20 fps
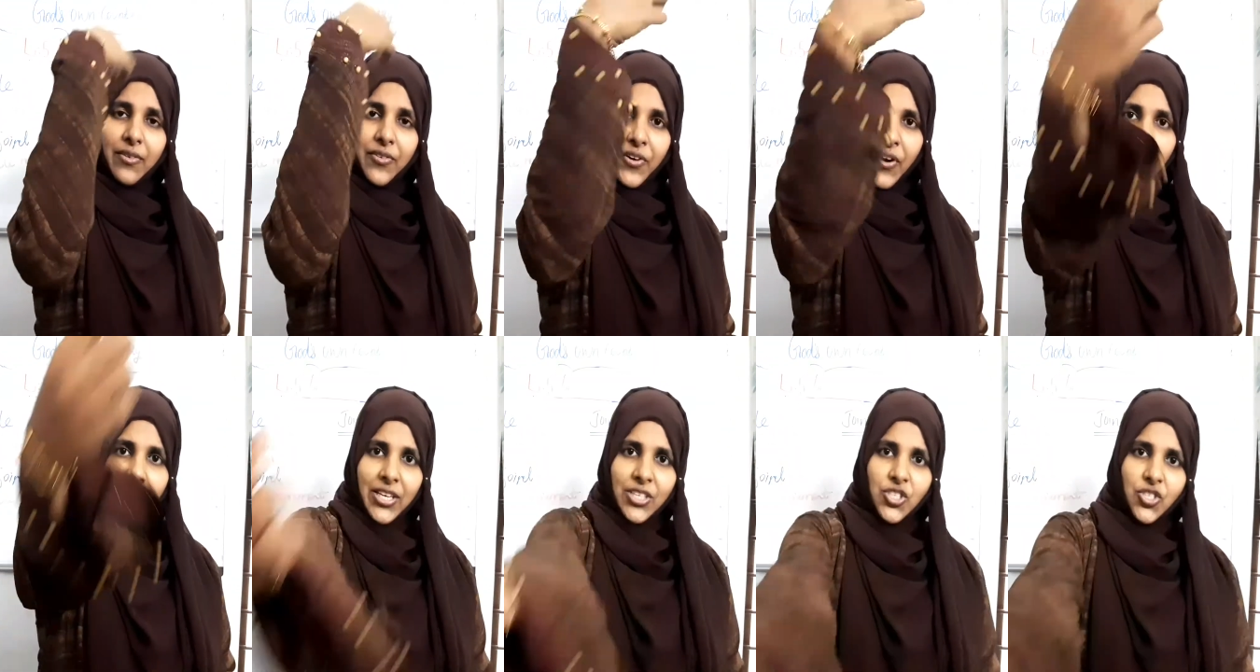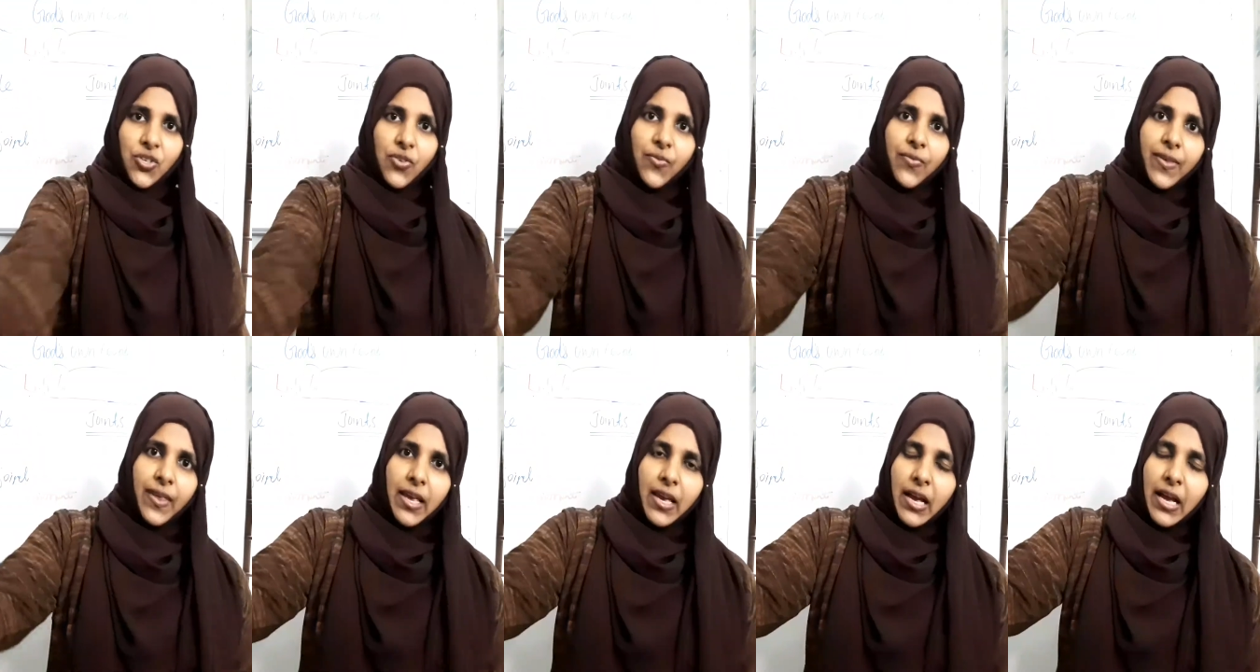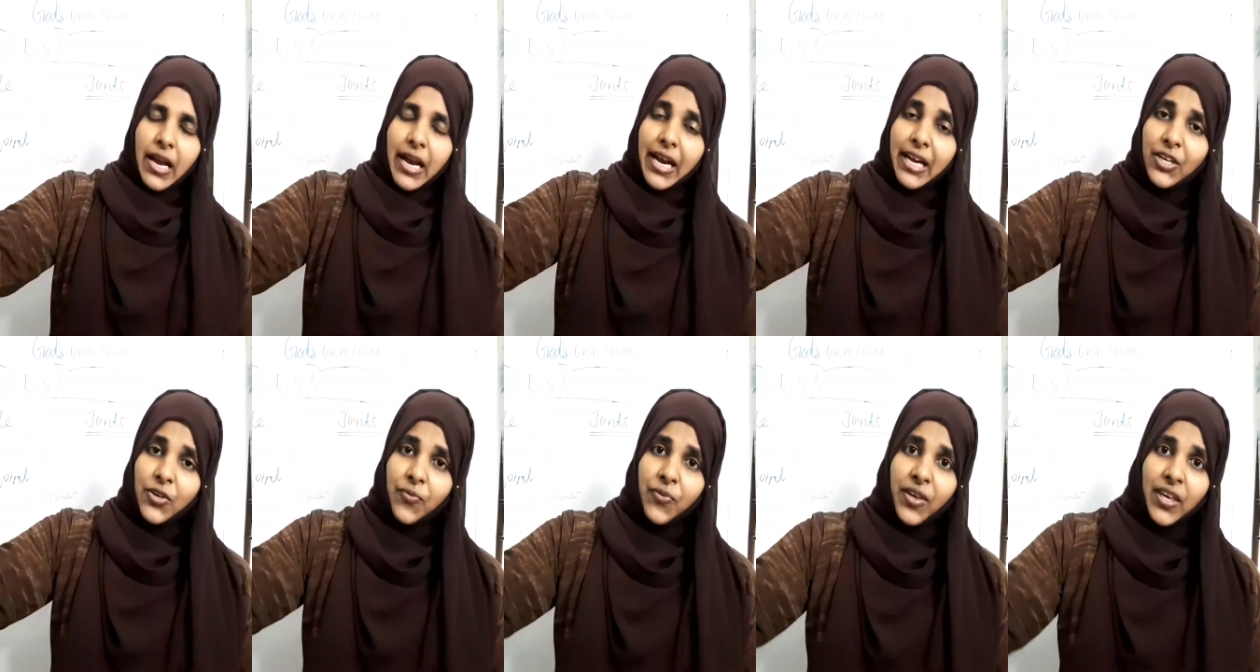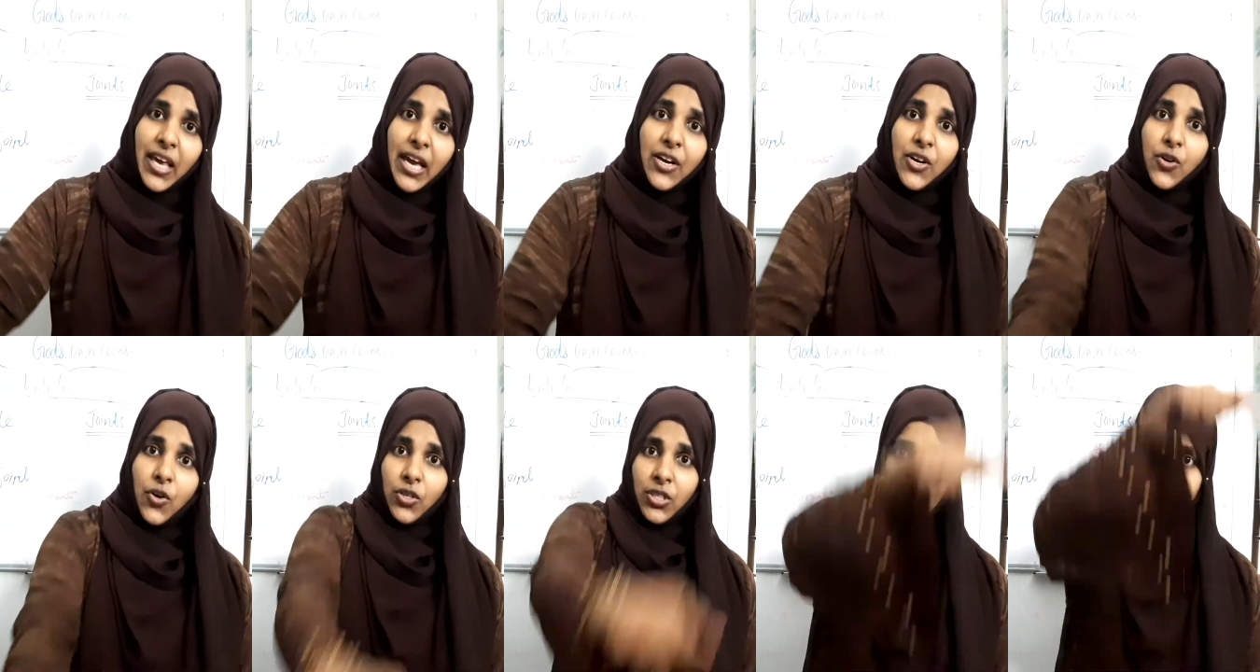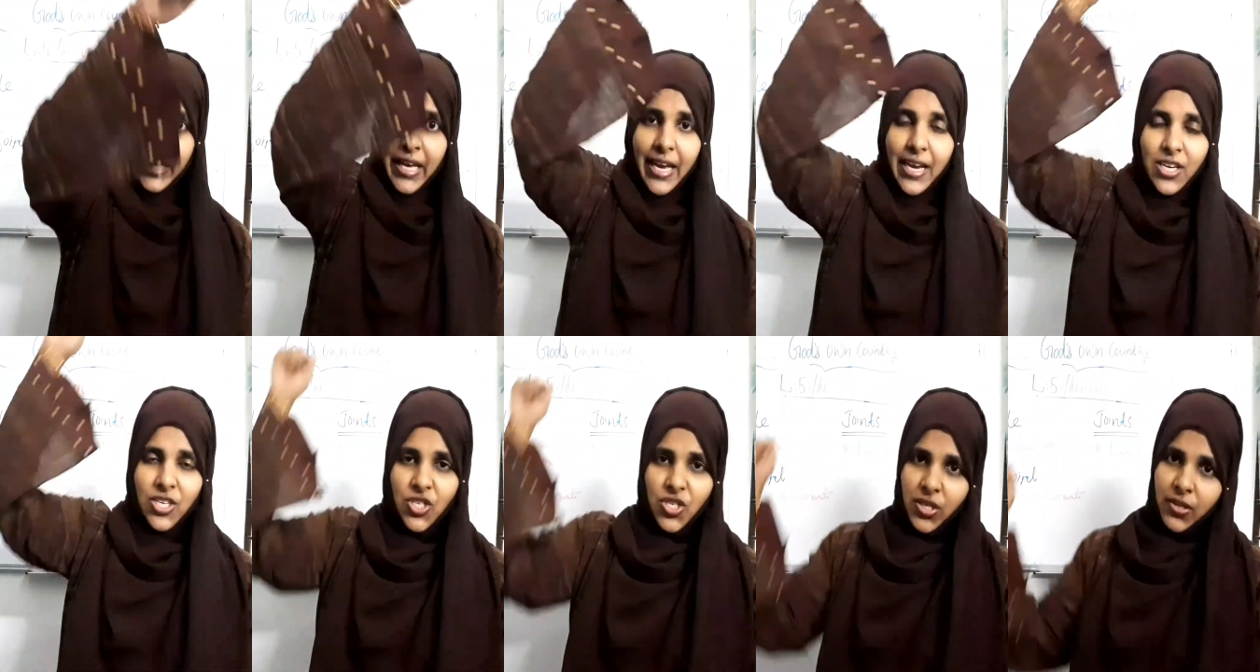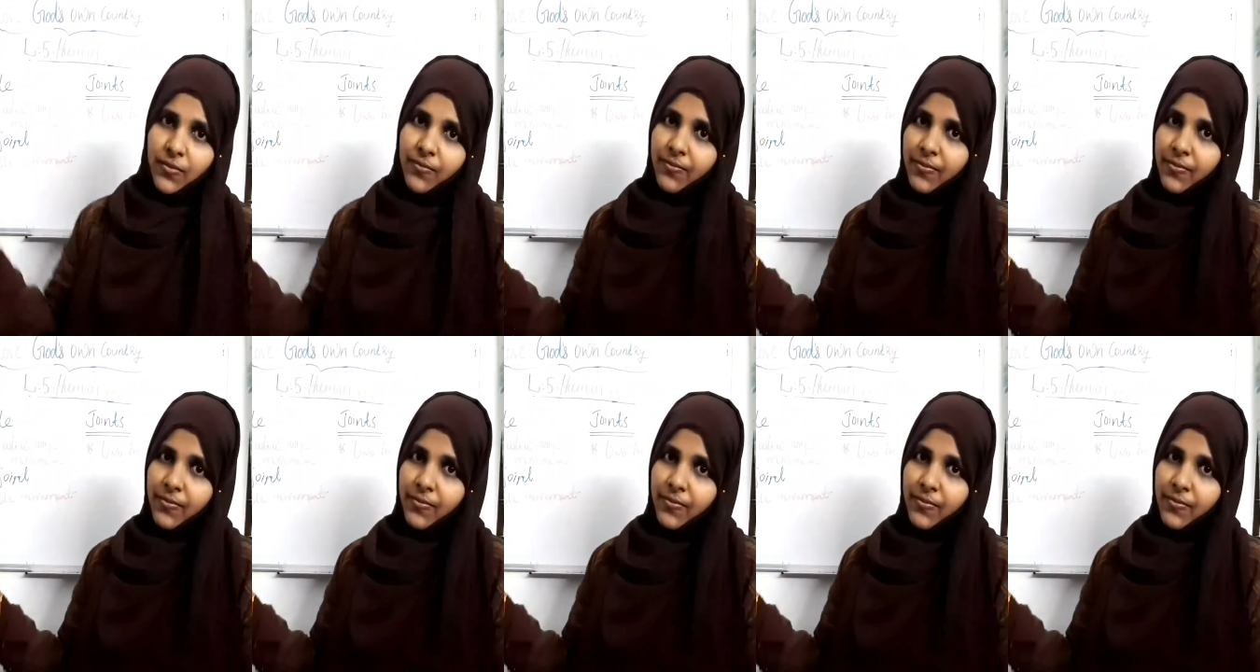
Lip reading: right? And we can rotate.